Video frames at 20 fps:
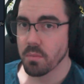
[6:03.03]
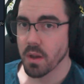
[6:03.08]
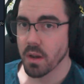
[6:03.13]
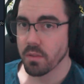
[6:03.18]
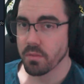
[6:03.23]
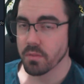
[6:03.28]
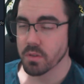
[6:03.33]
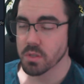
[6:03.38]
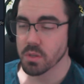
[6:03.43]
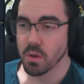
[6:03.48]
about
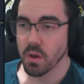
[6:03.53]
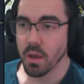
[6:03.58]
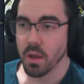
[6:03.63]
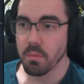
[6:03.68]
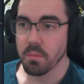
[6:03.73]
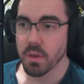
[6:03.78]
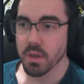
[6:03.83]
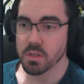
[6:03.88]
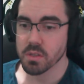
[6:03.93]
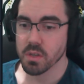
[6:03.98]
at the
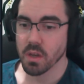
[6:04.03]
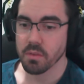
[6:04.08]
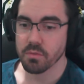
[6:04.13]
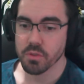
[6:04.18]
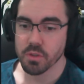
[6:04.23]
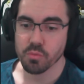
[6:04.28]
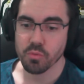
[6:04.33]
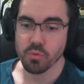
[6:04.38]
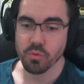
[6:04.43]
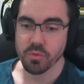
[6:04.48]
time because I've
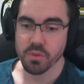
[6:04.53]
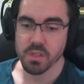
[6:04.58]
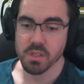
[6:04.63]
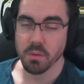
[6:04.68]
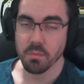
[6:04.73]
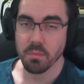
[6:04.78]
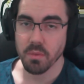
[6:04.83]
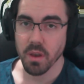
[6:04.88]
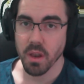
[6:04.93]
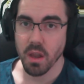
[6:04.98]
just brought this
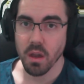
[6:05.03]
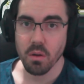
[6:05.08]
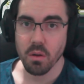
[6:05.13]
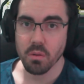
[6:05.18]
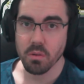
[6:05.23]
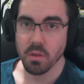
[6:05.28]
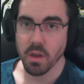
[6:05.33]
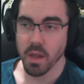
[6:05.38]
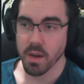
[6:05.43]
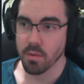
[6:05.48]
up
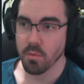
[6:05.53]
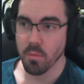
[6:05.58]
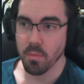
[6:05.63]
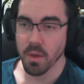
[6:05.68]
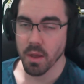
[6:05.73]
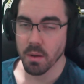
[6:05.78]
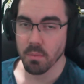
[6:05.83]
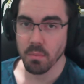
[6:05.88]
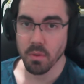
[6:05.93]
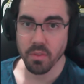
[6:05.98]
now and I'm
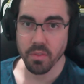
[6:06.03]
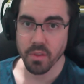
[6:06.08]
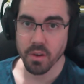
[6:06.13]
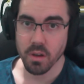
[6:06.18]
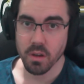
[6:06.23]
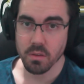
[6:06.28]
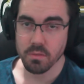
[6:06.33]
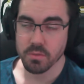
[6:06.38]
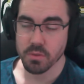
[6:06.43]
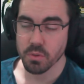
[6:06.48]
about a month and
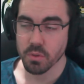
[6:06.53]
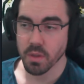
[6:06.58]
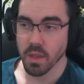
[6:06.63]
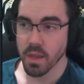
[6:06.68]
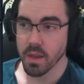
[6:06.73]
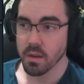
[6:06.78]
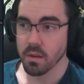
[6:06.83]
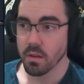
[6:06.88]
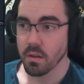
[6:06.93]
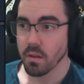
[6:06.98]
a half too
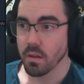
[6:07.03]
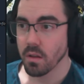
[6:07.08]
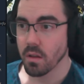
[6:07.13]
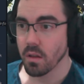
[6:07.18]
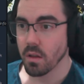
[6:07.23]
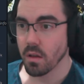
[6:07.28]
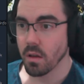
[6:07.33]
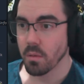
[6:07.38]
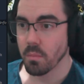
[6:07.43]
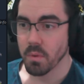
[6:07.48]
late,
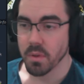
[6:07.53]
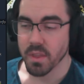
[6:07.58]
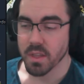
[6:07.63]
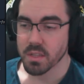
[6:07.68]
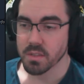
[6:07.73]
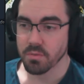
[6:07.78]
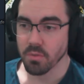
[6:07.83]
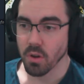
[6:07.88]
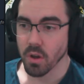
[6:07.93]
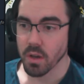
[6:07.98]
but
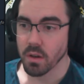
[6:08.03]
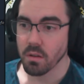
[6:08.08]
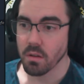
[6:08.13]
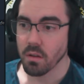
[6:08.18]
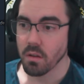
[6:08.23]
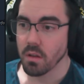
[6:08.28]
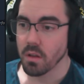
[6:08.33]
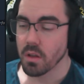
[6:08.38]
that's fine.